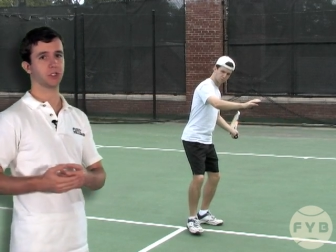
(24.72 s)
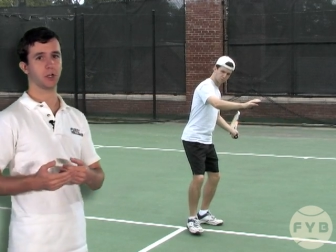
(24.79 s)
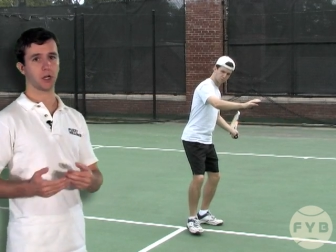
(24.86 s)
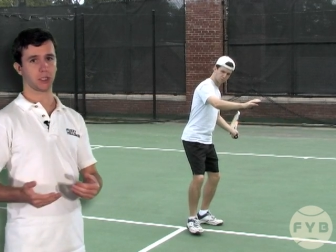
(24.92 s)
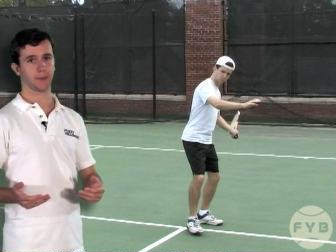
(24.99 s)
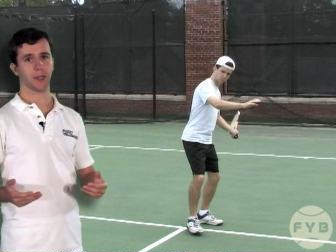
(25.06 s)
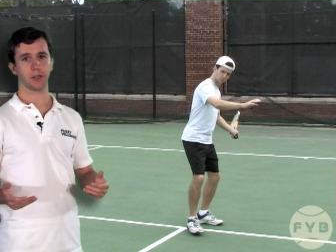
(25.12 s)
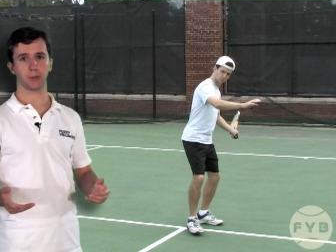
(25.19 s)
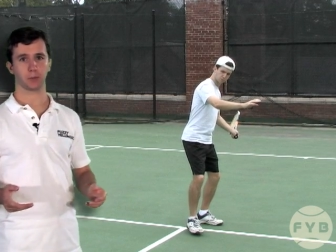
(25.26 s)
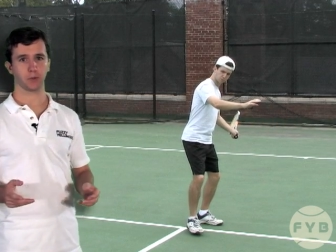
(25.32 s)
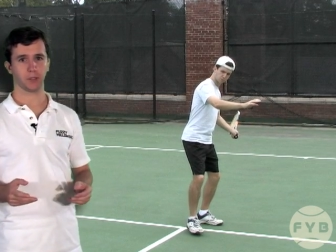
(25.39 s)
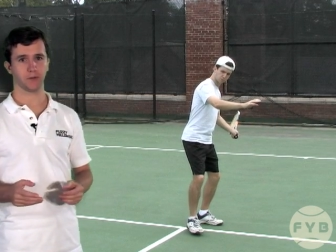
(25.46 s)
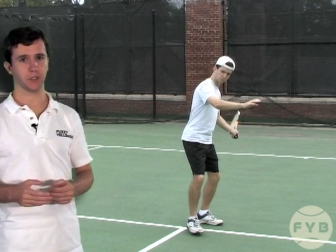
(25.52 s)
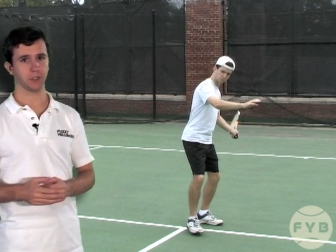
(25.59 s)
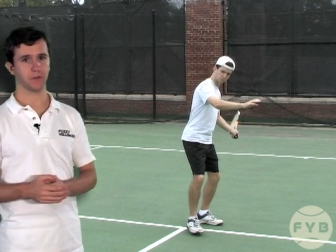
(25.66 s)
we talked about in the
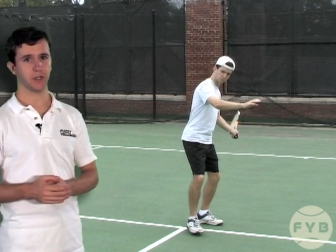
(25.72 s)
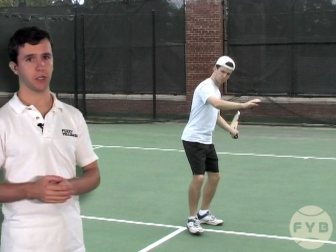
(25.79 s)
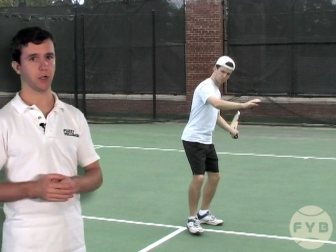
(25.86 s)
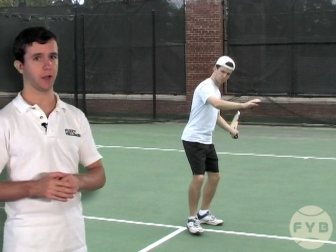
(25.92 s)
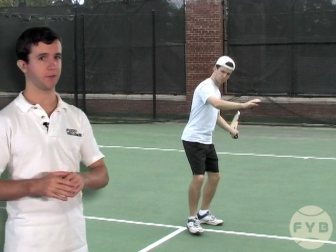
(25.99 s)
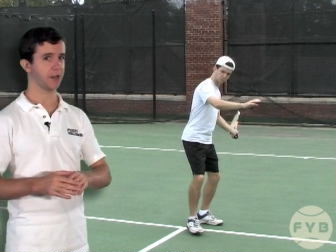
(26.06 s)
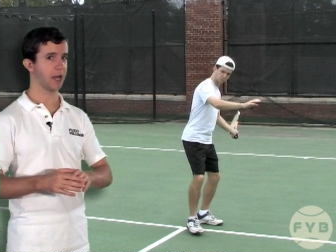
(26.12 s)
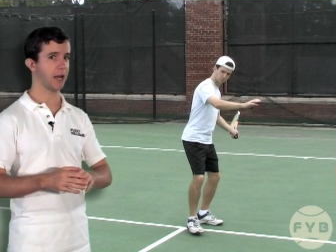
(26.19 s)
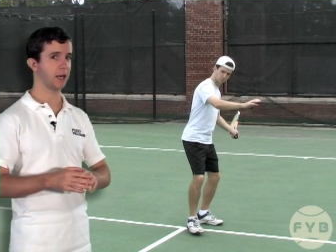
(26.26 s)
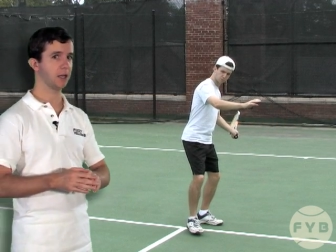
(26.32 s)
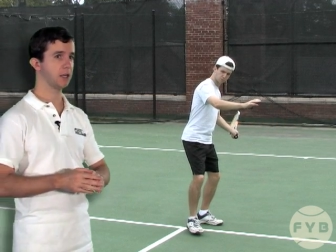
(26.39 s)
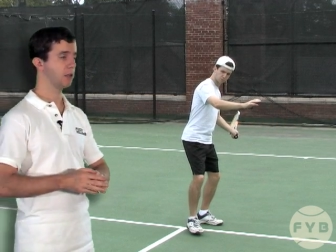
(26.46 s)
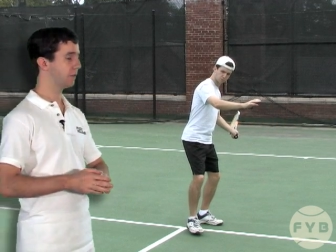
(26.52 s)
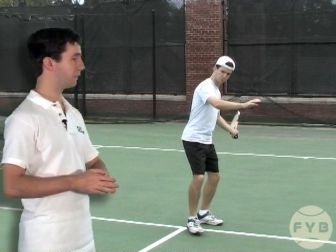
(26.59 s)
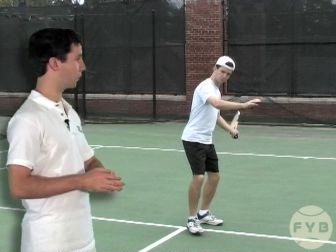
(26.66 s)
previous video. I've
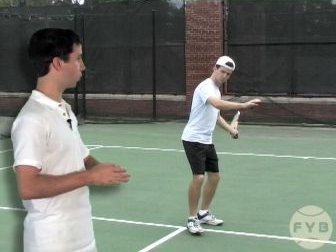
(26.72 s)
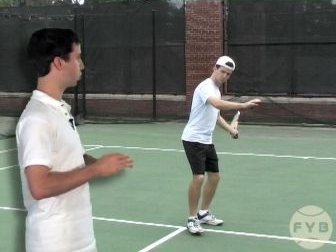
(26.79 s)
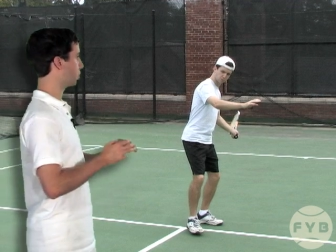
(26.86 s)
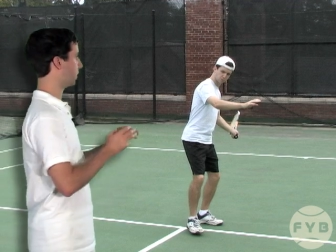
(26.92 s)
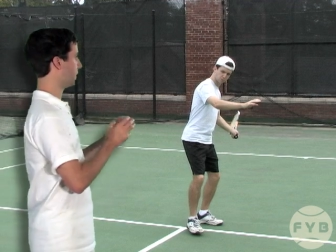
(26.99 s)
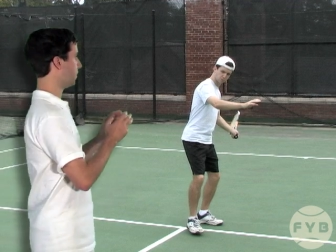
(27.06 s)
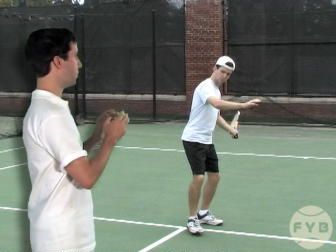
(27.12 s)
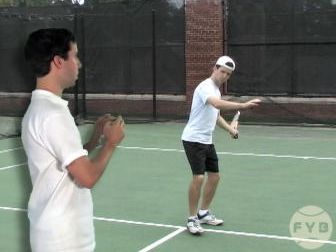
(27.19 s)
got virtually